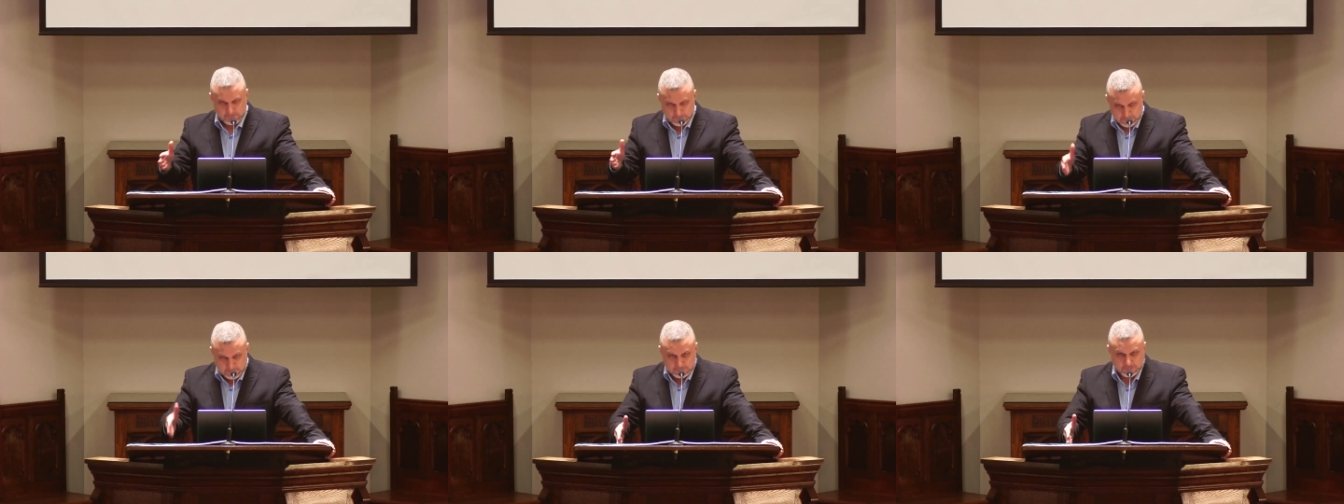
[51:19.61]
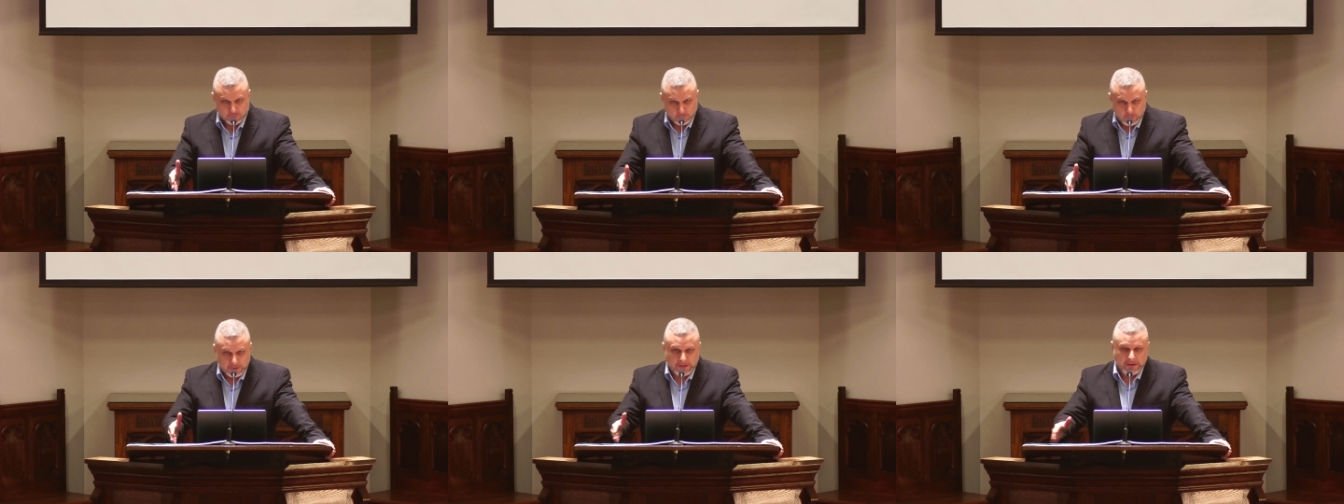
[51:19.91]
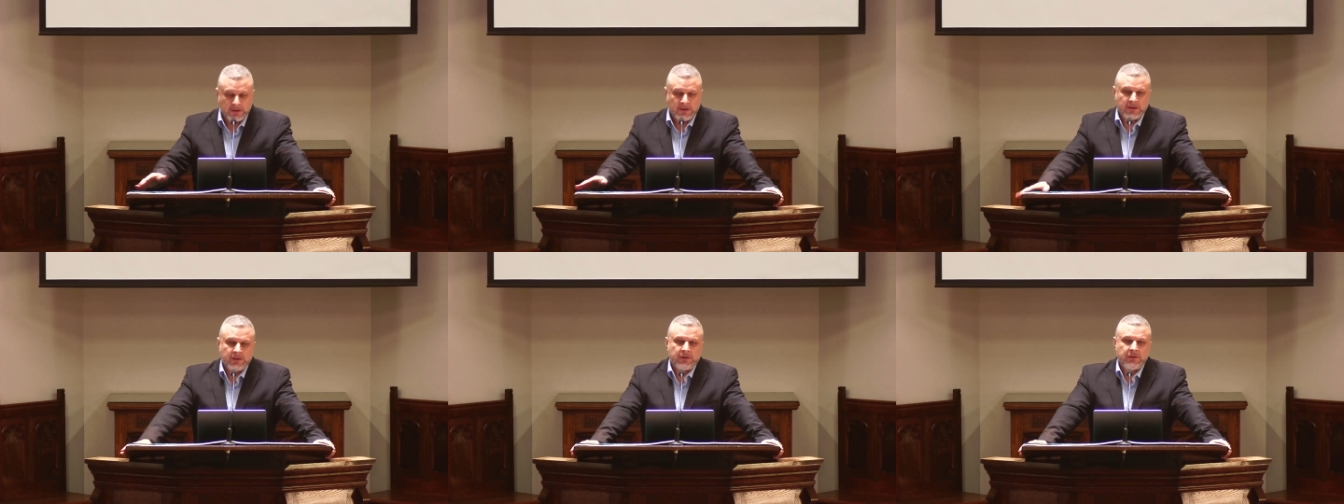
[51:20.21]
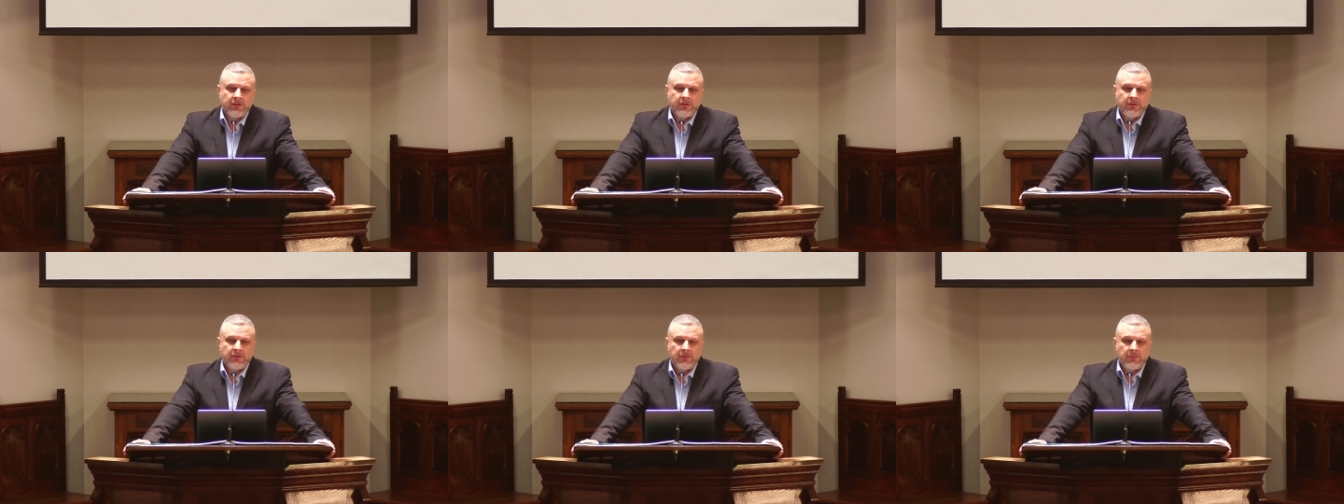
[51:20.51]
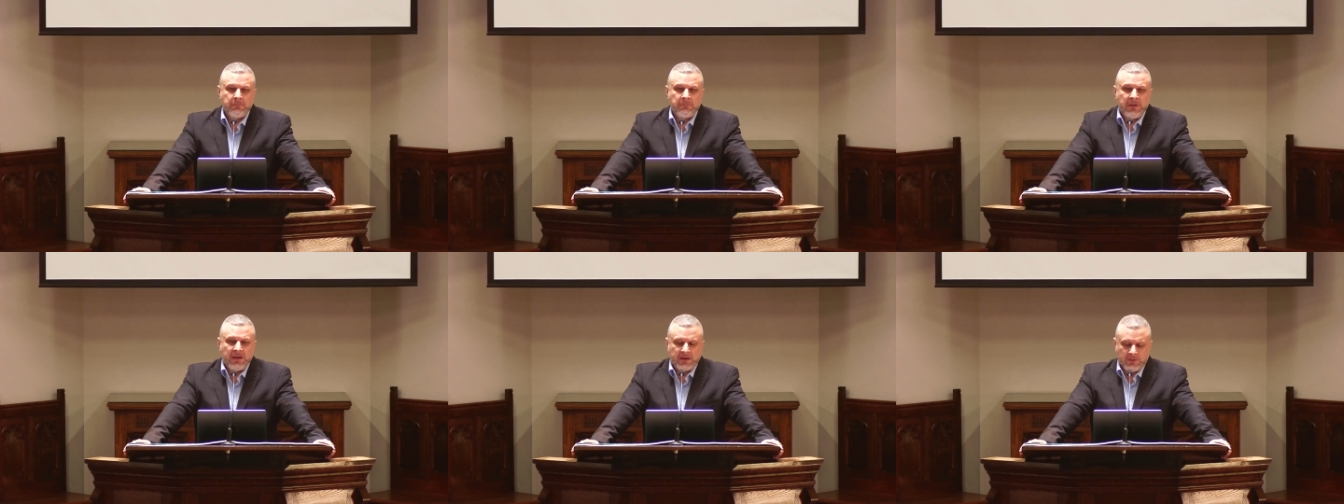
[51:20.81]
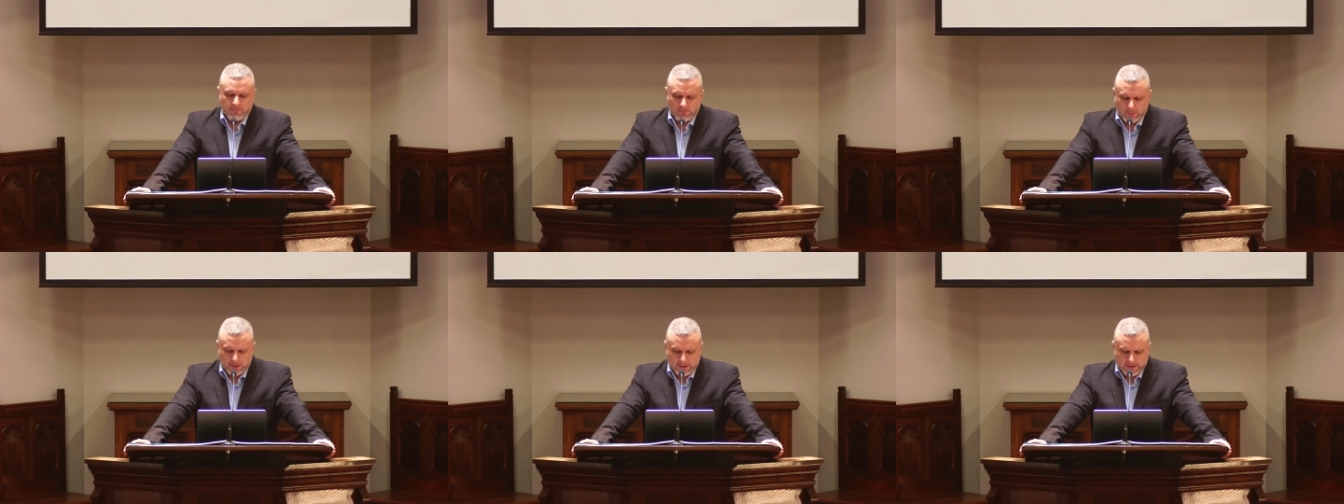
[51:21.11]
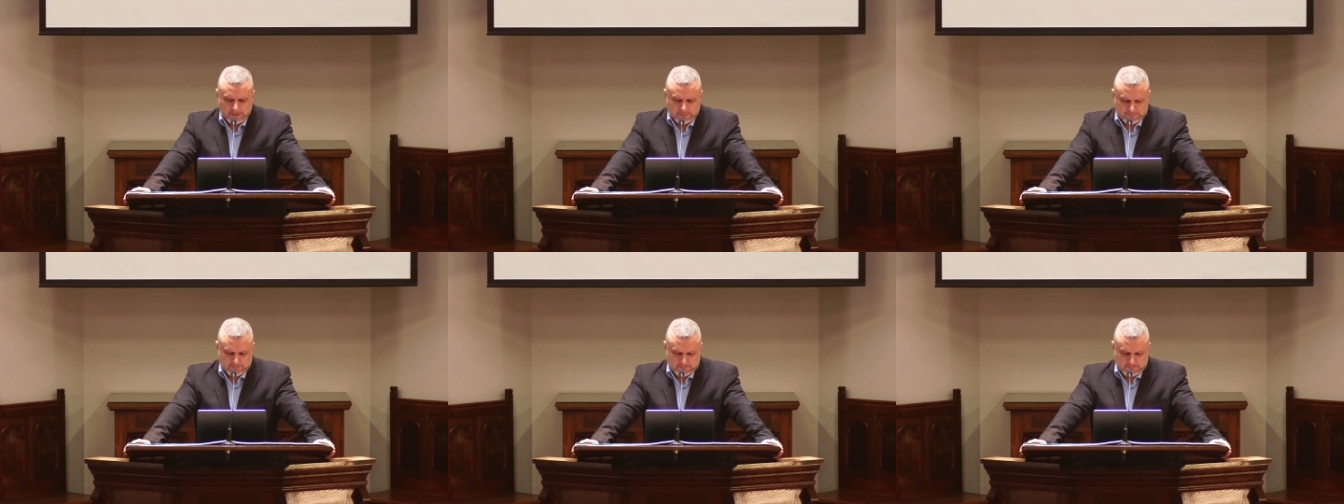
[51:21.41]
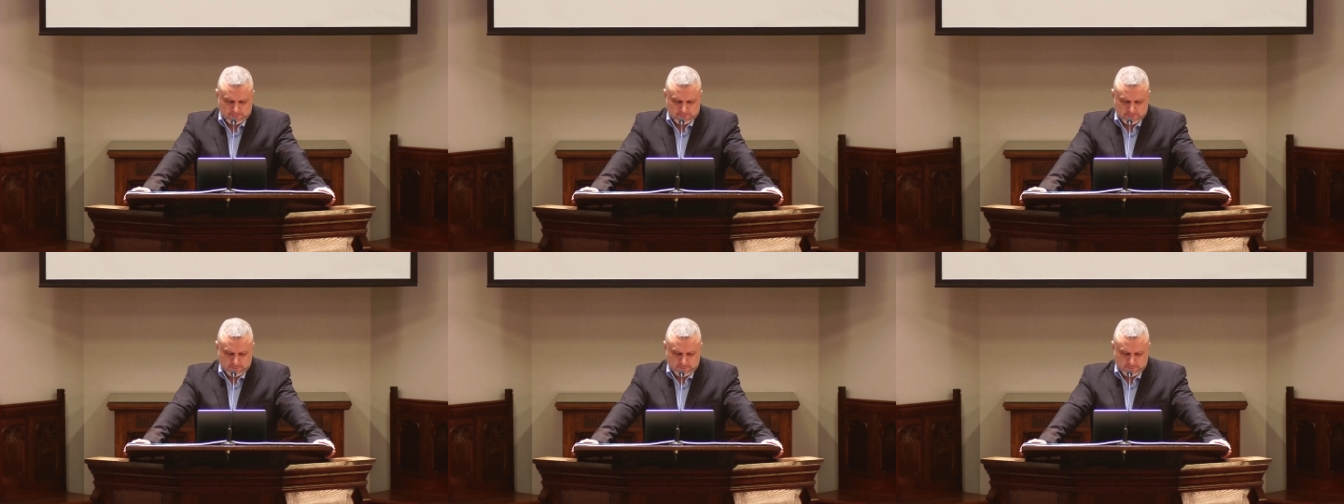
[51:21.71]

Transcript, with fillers: This week, make it right.